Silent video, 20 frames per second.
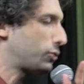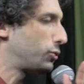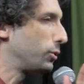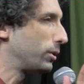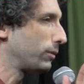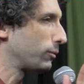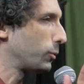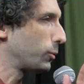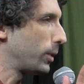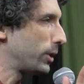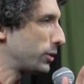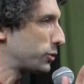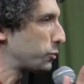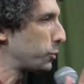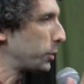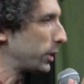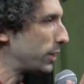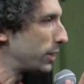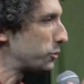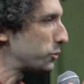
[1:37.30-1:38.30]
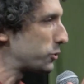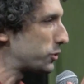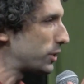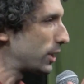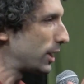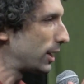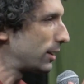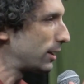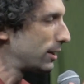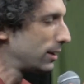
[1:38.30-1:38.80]
two different ways to what I just
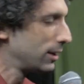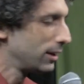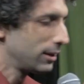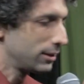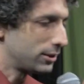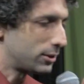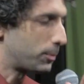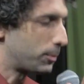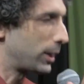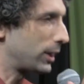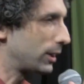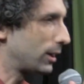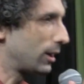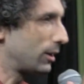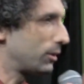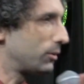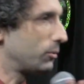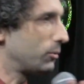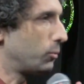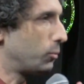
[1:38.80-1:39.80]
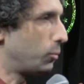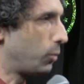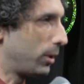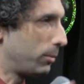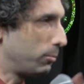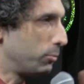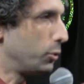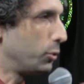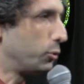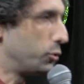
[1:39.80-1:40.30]
said, depending on
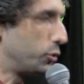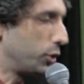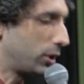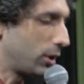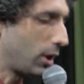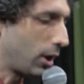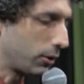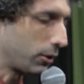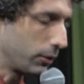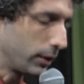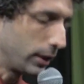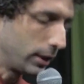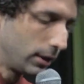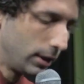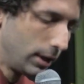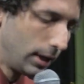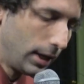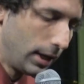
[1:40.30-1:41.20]
what mood you caught her in.